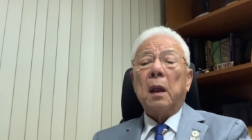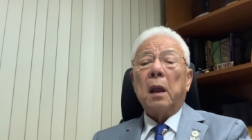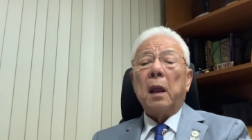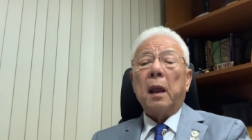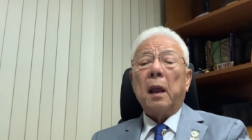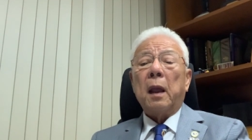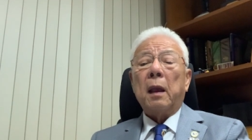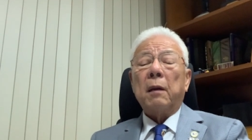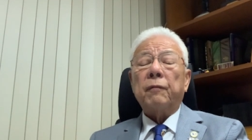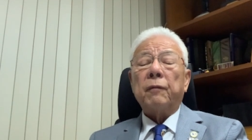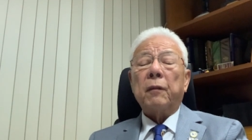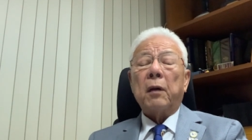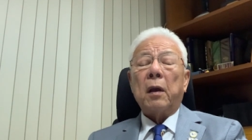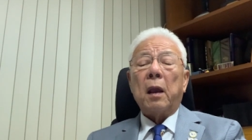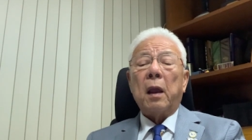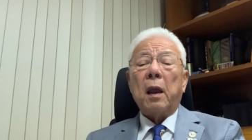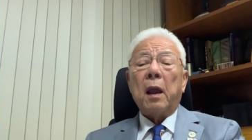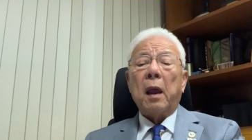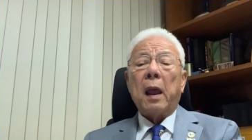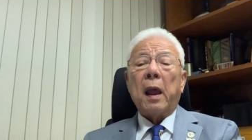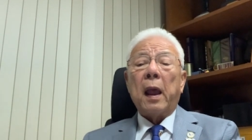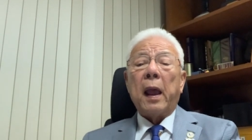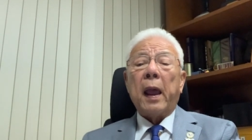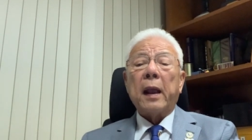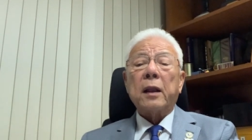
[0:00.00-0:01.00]
have
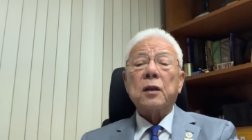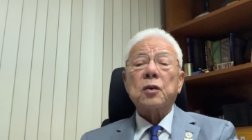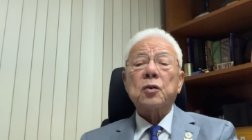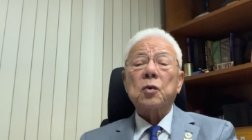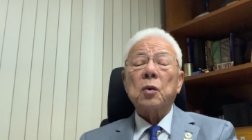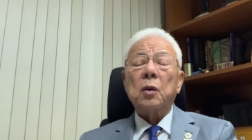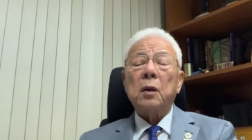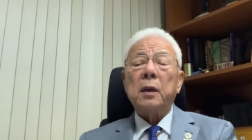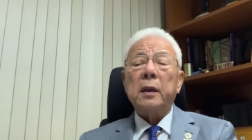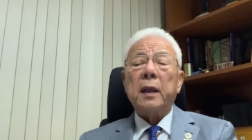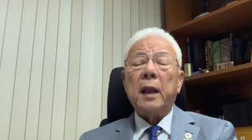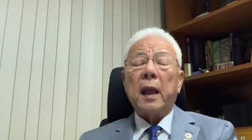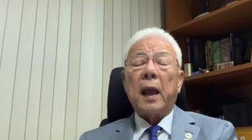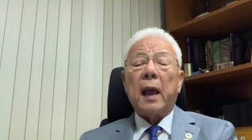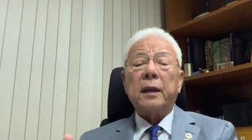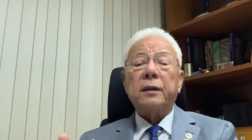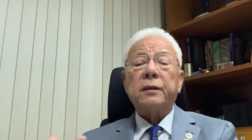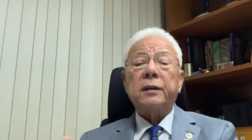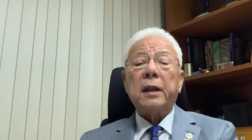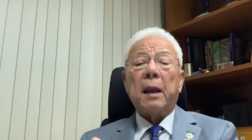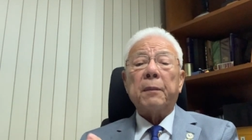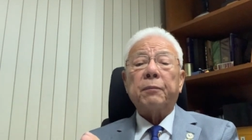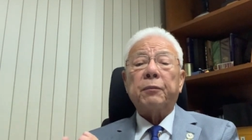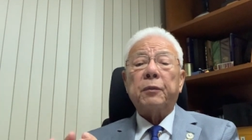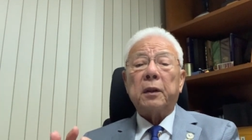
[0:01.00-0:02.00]
actually
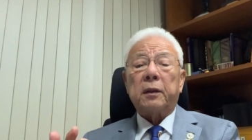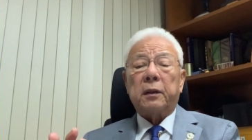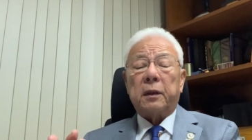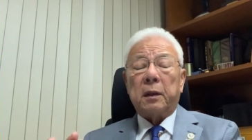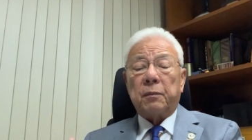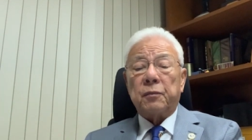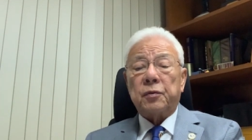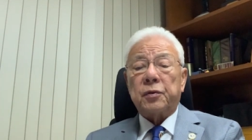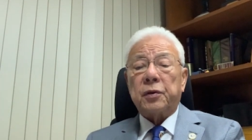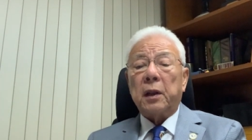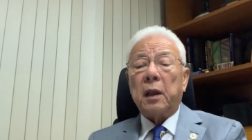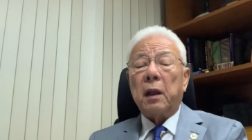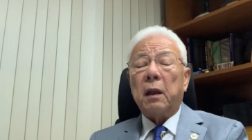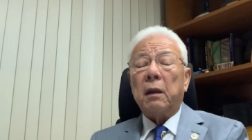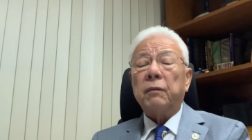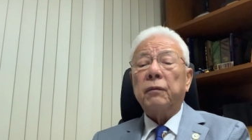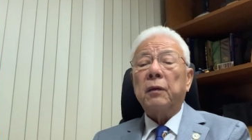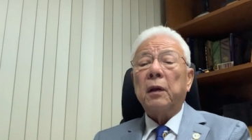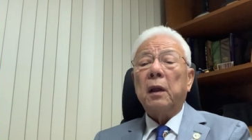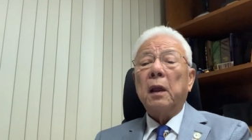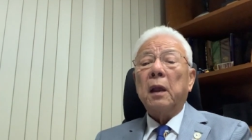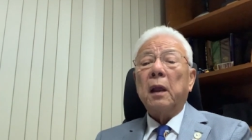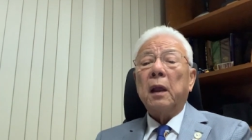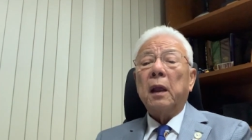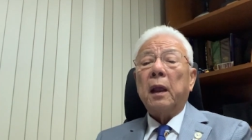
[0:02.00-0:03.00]
adapted themselves
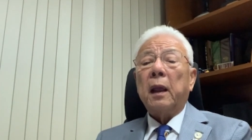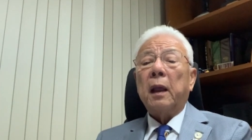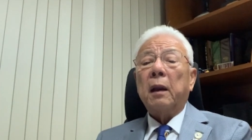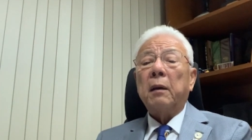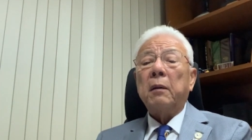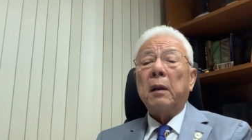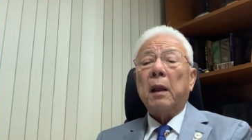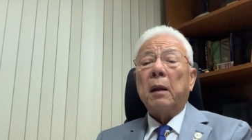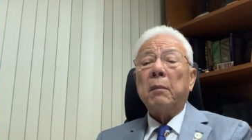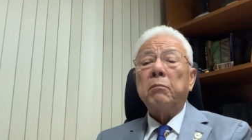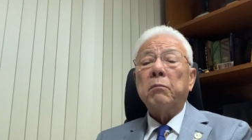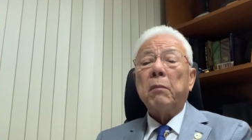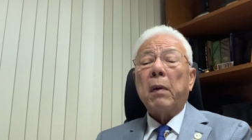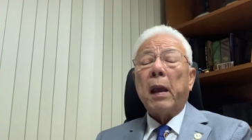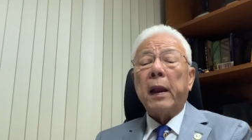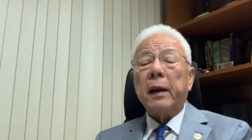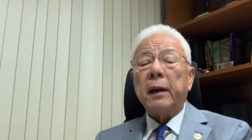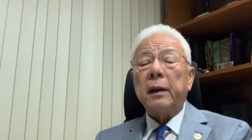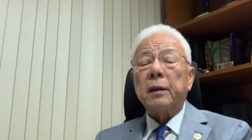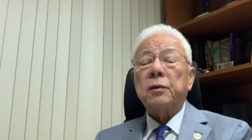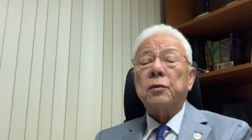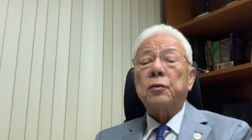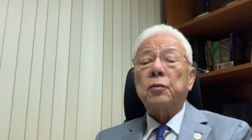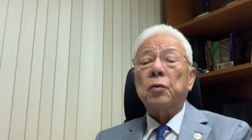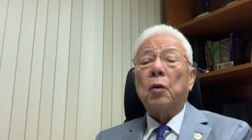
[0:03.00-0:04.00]
and, and
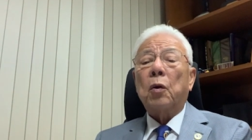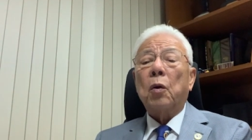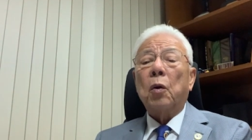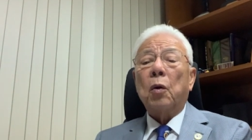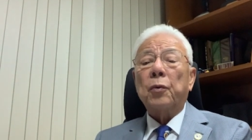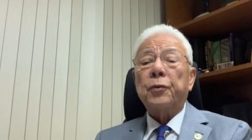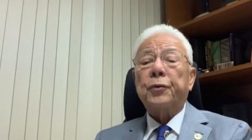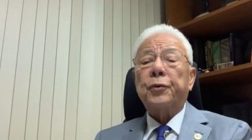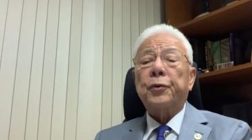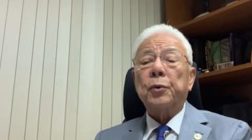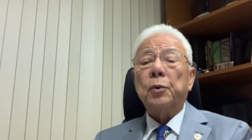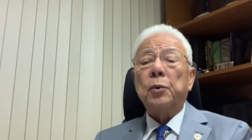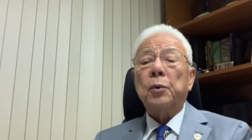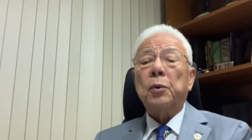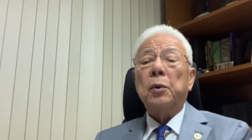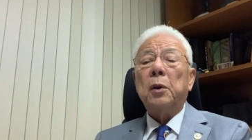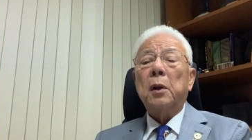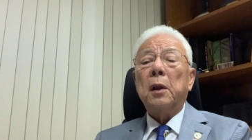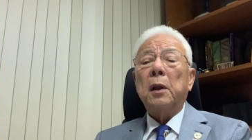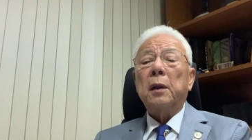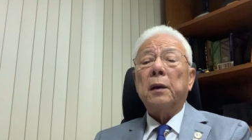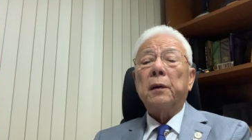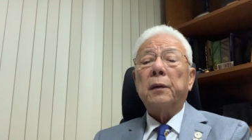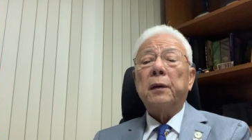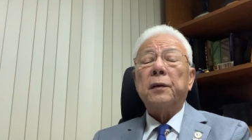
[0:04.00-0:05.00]
managed to go through
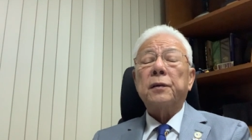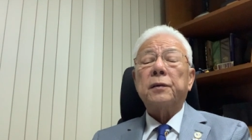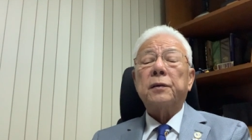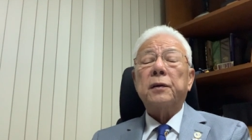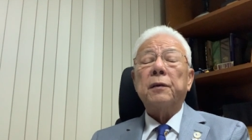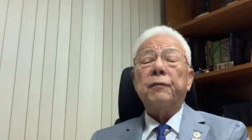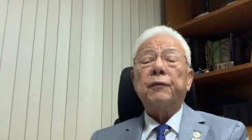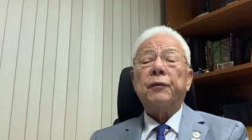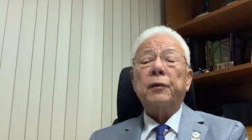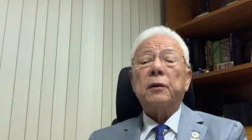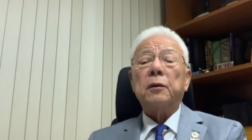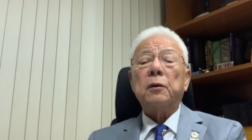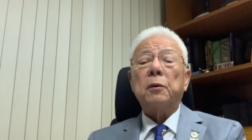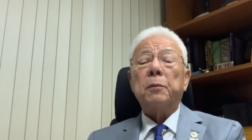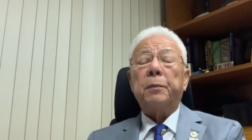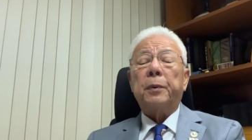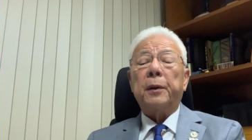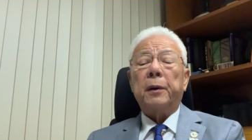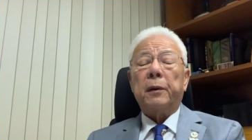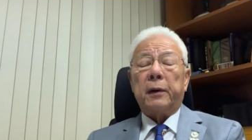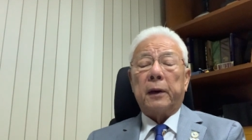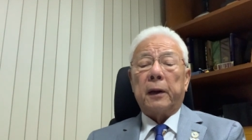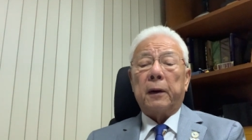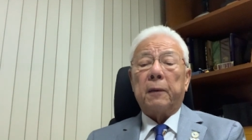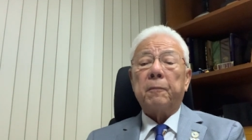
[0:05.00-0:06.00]
this difficult
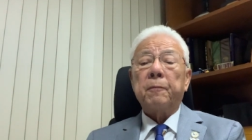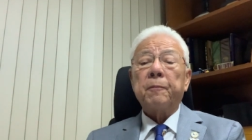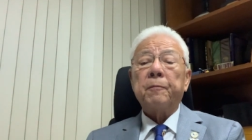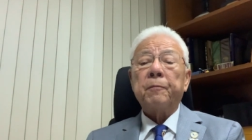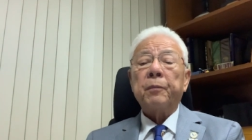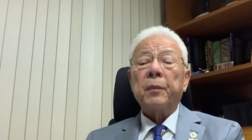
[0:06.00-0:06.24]
period